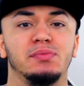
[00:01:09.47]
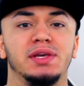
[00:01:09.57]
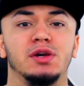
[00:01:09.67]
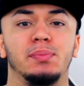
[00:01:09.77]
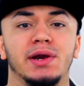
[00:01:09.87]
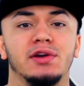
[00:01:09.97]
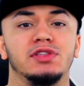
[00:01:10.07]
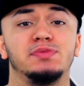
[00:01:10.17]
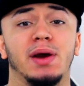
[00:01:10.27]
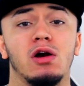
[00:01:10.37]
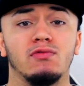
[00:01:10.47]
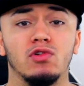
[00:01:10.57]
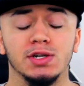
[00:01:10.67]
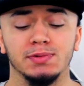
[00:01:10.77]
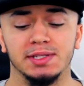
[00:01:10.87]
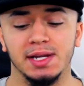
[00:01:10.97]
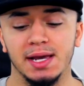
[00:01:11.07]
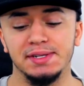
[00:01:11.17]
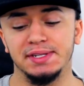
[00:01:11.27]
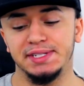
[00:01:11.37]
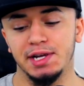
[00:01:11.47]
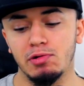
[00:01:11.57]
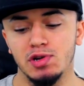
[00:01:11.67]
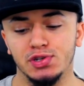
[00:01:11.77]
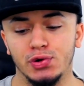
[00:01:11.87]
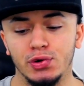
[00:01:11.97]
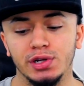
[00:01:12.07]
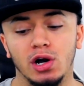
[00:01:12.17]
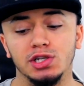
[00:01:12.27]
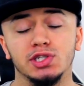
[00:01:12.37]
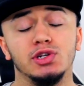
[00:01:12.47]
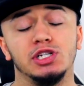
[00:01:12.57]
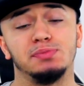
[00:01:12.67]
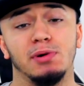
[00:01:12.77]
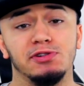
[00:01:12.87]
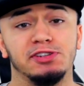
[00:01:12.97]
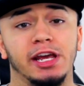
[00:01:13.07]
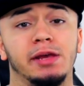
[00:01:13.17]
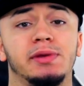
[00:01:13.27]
to be comparing these power forwards with today is interior scoring, also known as post game.